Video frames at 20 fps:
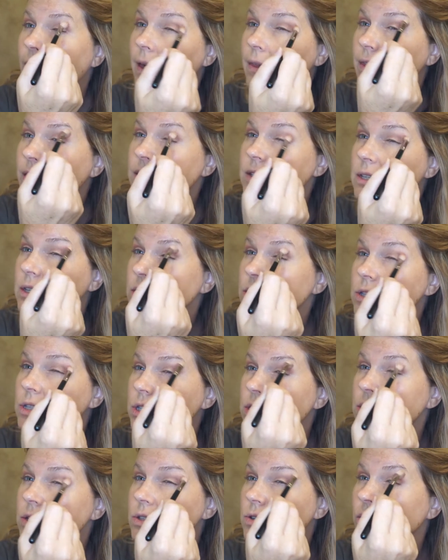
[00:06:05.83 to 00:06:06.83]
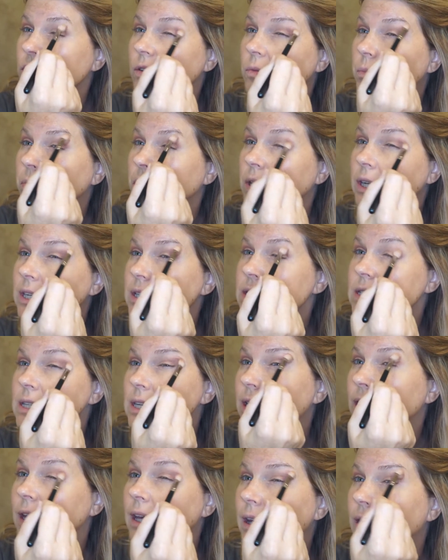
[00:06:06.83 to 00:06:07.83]
And this is just sort of
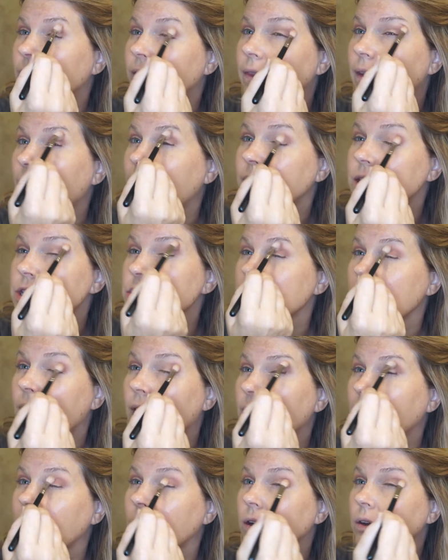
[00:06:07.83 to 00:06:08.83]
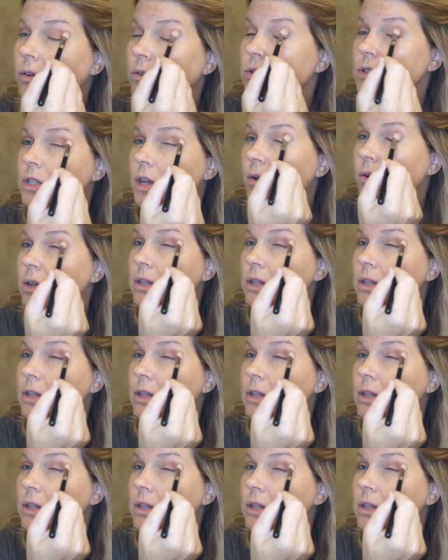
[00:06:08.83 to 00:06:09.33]
blending in that shadow, so